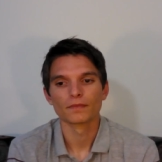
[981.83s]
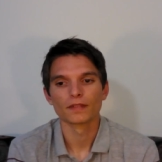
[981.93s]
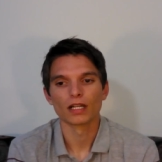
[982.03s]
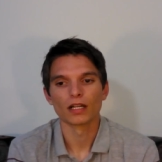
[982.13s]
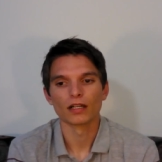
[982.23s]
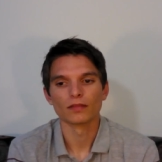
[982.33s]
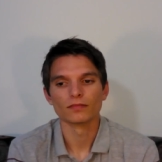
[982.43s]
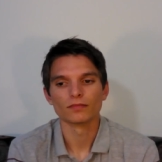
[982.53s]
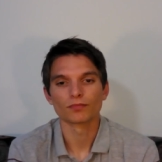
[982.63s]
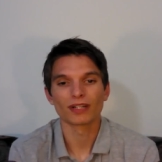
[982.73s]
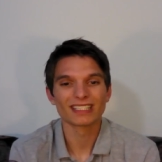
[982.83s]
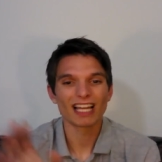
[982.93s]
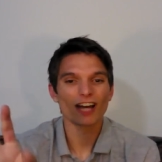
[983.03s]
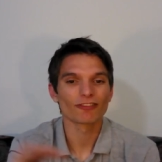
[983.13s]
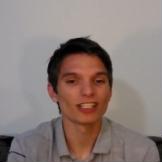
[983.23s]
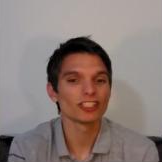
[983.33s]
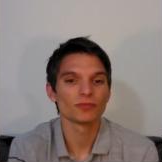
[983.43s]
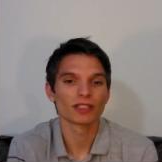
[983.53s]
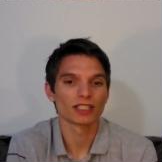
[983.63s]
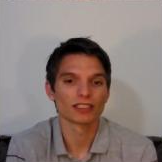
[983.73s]
uh, bring down religion
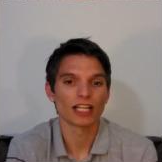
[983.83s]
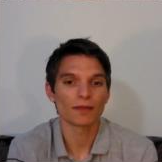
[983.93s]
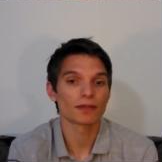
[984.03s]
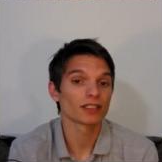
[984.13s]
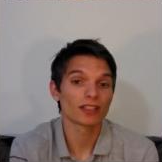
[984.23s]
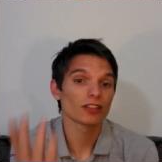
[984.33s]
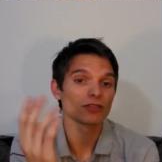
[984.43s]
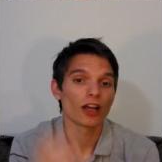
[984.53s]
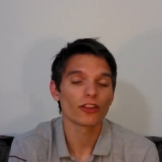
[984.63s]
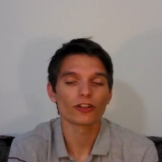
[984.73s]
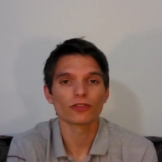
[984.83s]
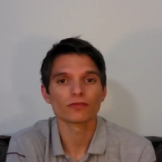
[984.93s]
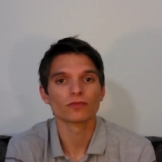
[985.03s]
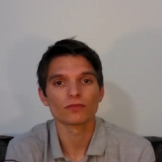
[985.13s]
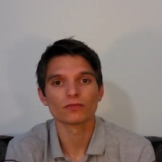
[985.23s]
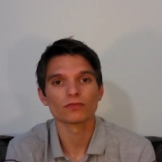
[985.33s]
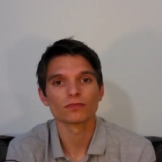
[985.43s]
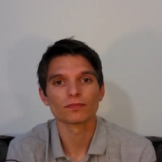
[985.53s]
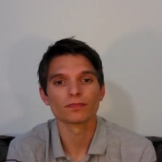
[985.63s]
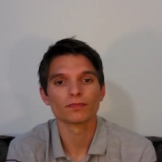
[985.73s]
because of that, because other other...
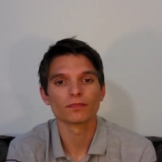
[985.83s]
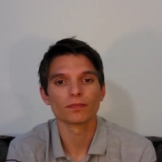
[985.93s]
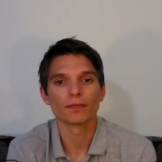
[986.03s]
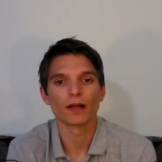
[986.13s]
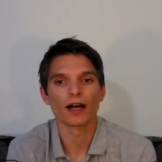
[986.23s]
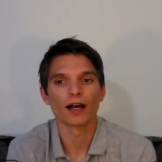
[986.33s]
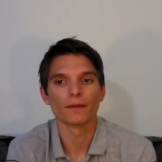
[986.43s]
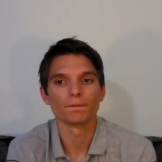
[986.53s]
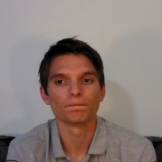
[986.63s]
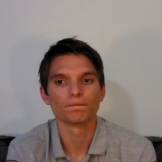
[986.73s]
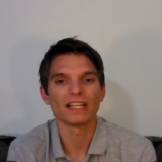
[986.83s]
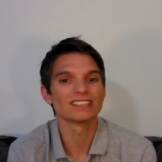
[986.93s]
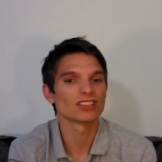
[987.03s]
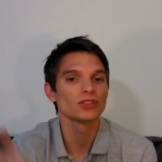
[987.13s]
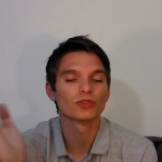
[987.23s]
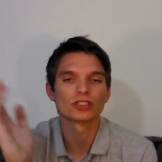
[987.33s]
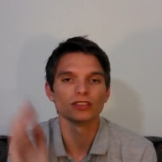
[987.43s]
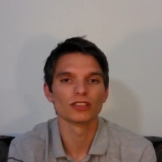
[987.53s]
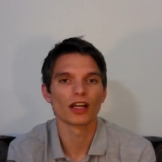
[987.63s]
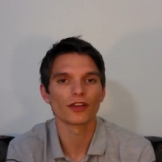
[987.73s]
Um,
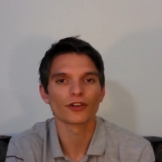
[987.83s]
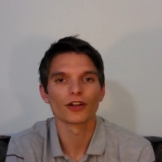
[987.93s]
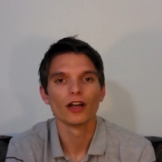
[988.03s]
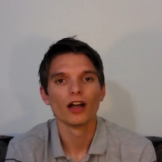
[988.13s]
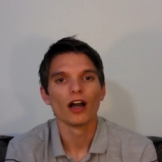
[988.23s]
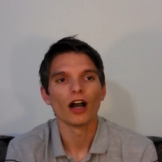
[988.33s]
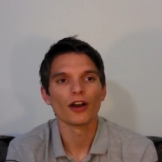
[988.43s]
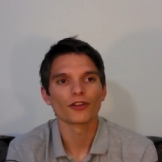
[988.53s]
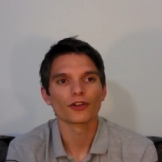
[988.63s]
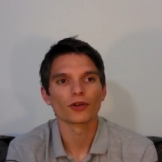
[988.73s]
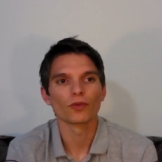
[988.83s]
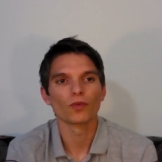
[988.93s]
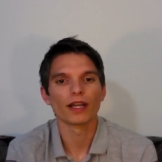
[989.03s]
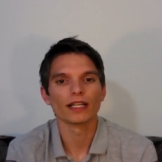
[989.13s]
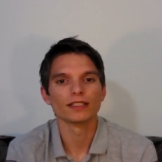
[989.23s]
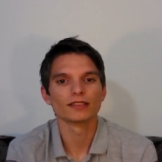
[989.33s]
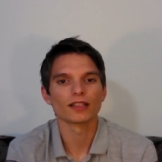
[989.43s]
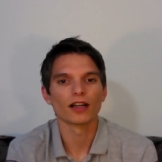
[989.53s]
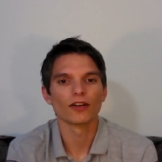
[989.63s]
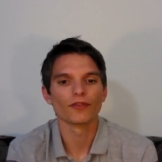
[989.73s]
institutions and other other ways
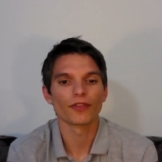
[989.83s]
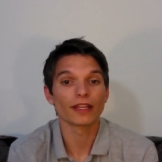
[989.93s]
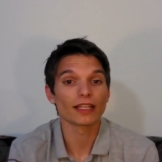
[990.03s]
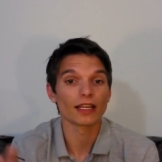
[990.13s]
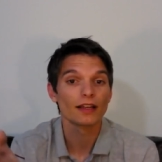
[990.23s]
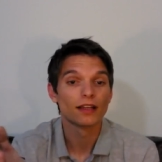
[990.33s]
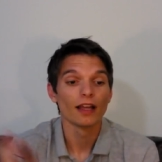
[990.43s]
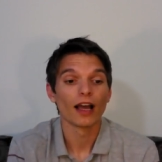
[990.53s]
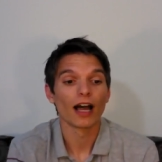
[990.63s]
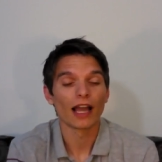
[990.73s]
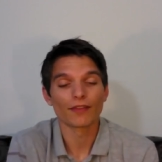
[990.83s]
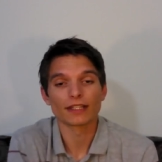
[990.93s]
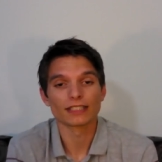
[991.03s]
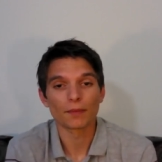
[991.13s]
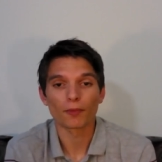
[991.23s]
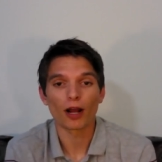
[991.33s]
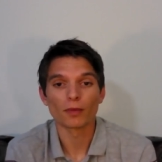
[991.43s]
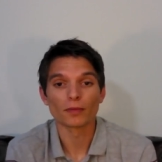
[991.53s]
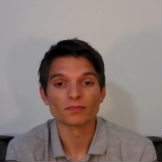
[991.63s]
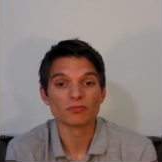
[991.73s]
of thinking uh, have that same
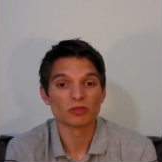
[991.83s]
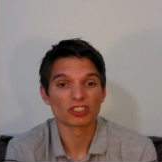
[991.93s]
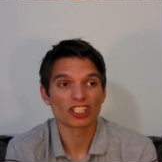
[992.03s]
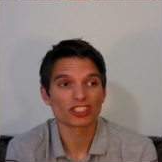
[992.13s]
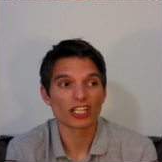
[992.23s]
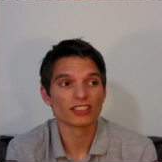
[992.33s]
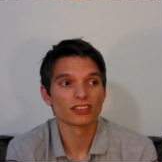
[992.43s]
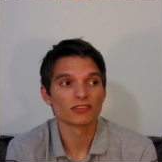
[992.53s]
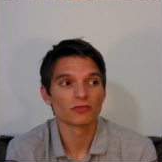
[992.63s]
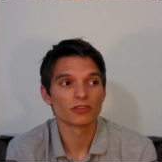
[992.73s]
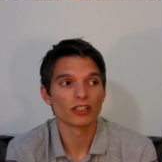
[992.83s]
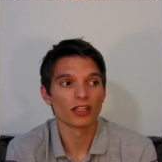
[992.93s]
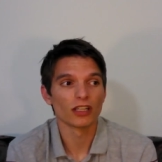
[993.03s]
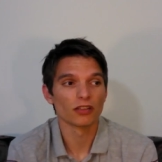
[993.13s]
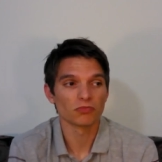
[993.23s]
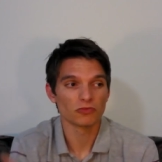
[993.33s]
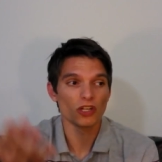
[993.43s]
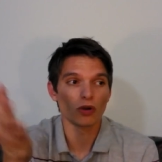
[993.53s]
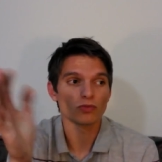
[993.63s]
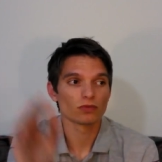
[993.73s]
problem, such as the you
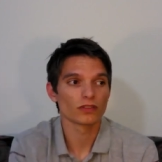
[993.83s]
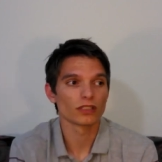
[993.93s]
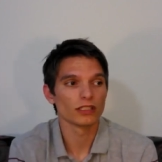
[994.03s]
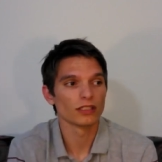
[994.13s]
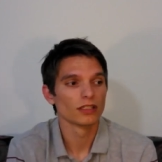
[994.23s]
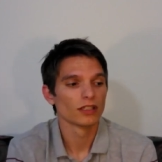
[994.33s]
know the